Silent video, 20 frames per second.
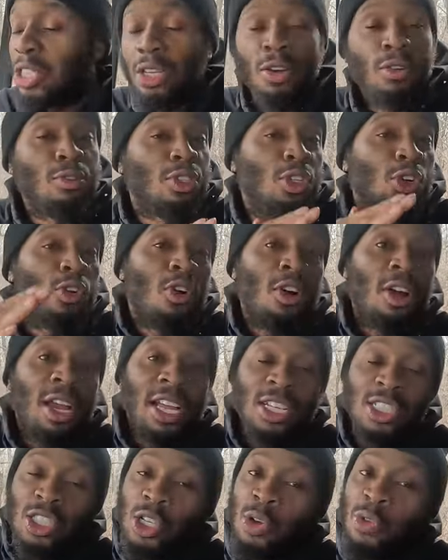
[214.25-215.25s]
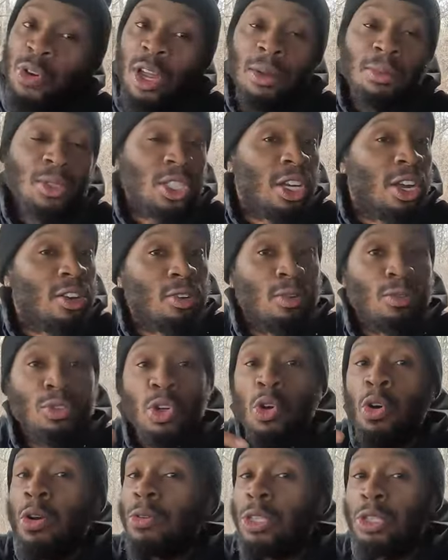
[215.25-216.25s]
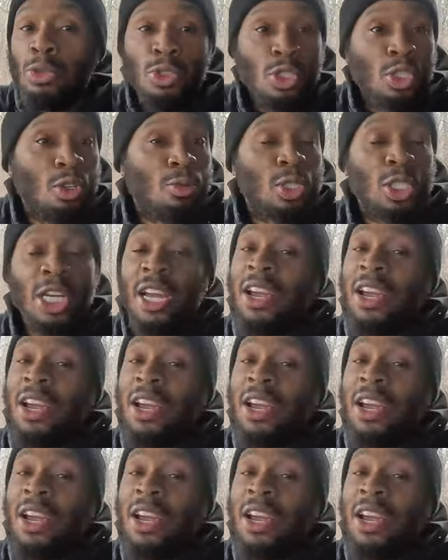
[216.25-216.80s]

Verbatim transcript: Share it on your Instagram. Share it on your YouTube.